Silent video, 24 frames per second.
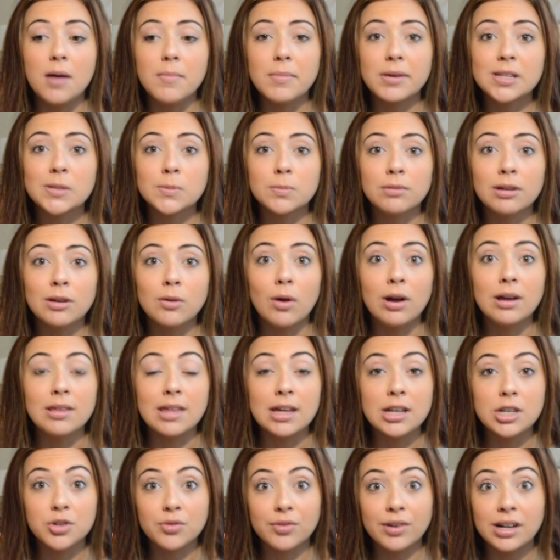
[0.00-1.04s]
explaining why
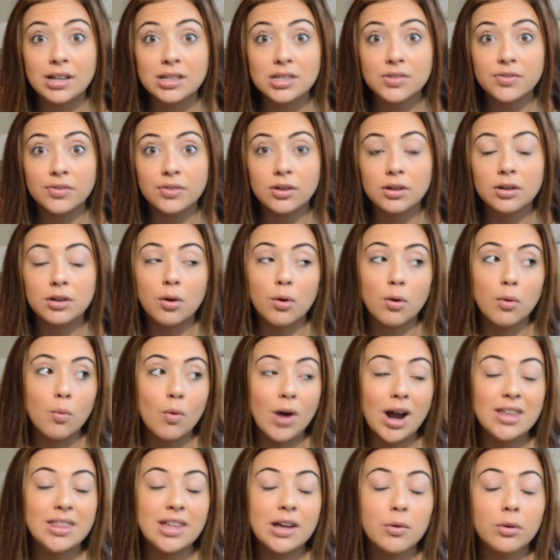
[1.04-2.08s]
they transferred or
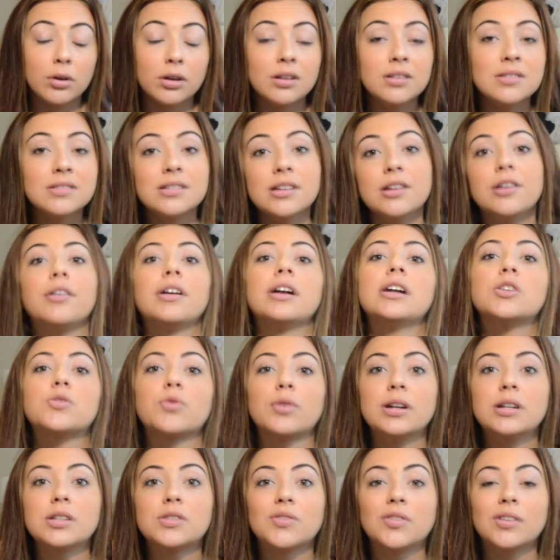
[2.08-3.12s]
why they were considering
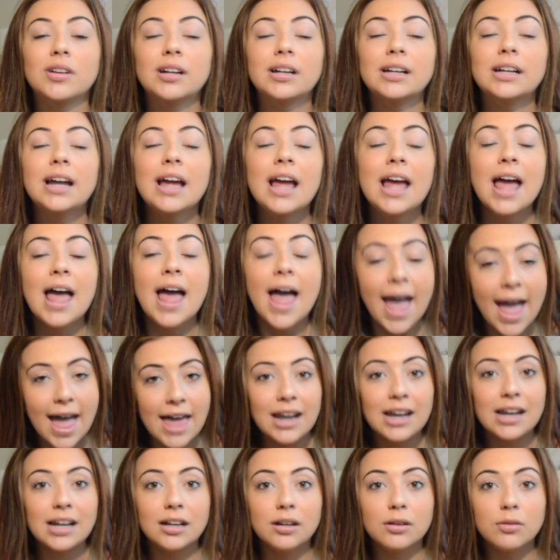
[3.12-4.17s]
transferring,
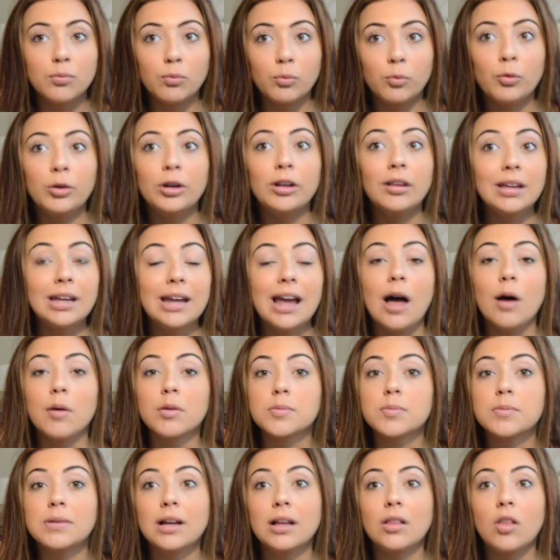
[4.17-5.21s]
and it really
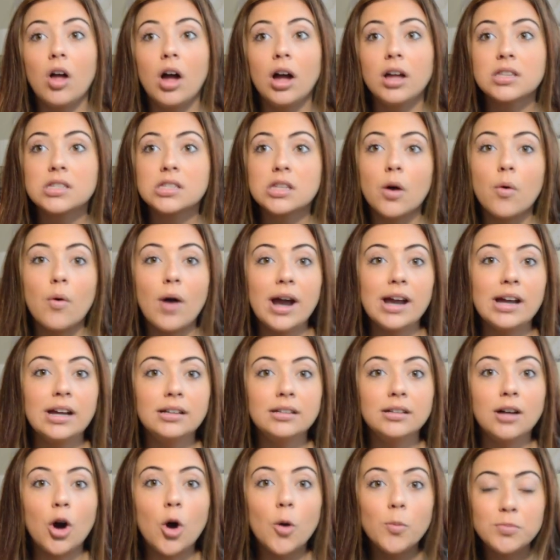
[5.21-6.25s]
helped me a lot. So
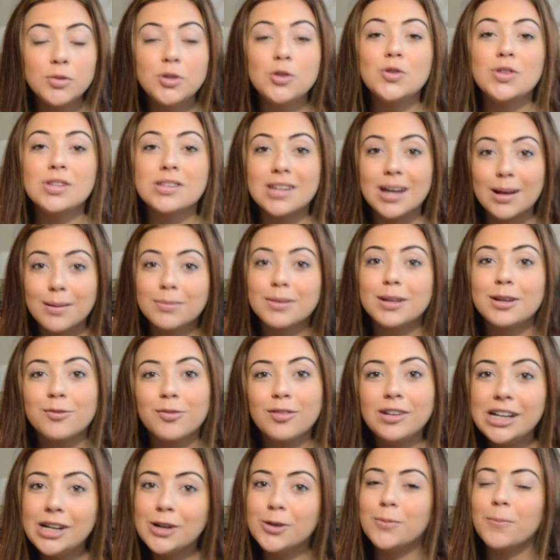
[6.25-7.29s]
I hope to do the same thing
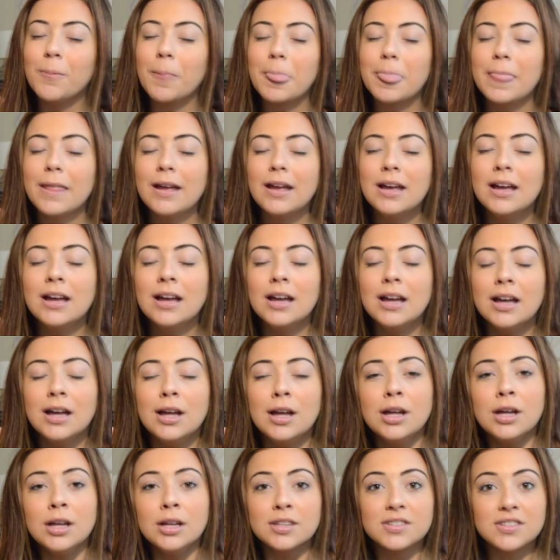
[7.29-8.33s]
for you.
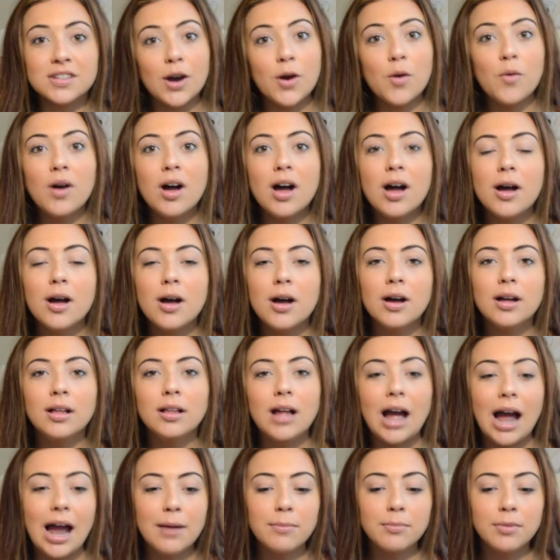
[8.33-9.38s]
So
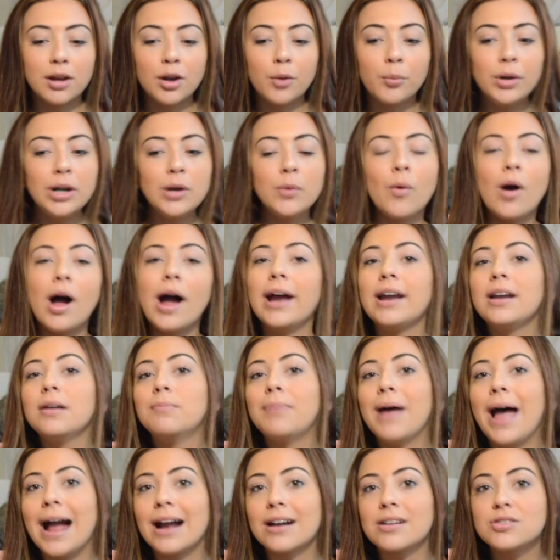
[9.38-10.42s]
I'm going to rewind
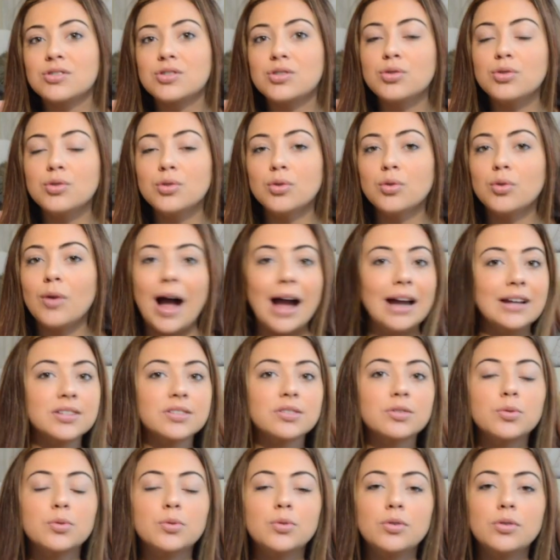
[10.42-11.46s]
back to high
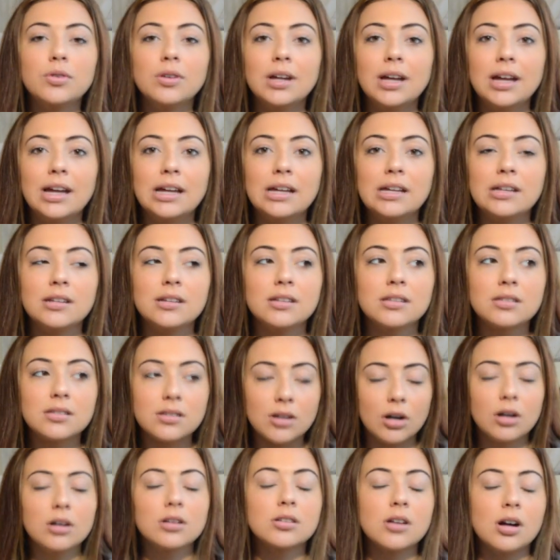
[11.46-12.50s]
school and
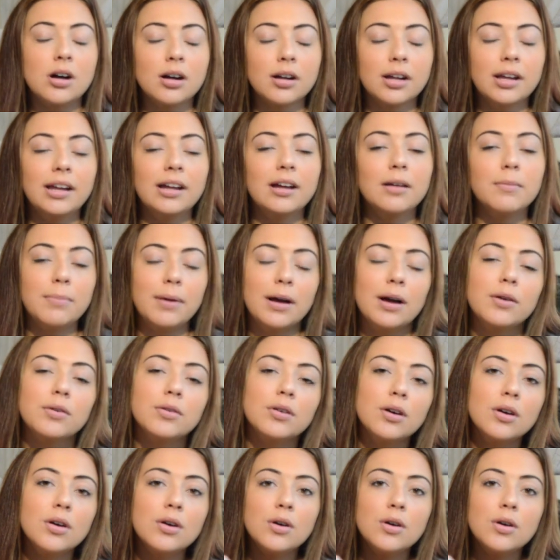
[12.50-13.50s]
start talking about